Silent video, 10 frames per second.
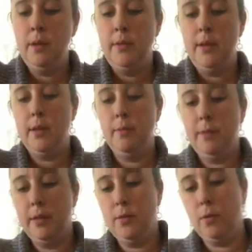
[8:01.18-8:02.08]
They can
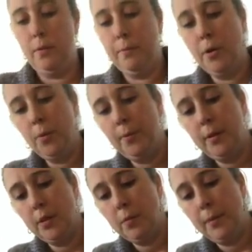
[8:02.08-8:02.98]
be sort of
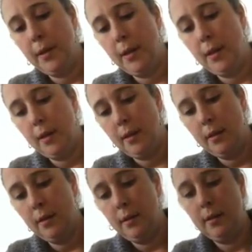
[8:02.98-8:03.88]
purplish pink.
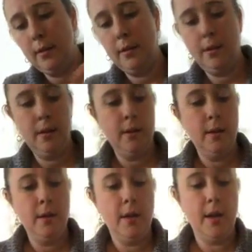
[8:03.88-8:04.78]

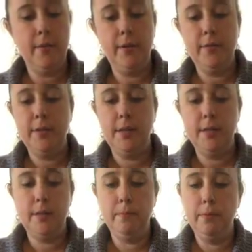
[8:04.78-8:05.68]
I've even seen
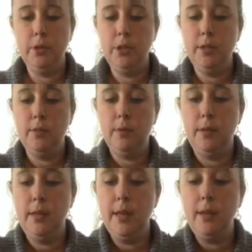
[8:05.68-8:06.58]
some bushes with
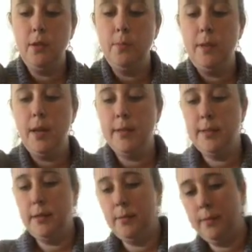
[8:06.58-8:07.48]
yellow
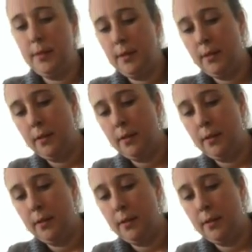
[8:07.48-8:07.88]
blossoms.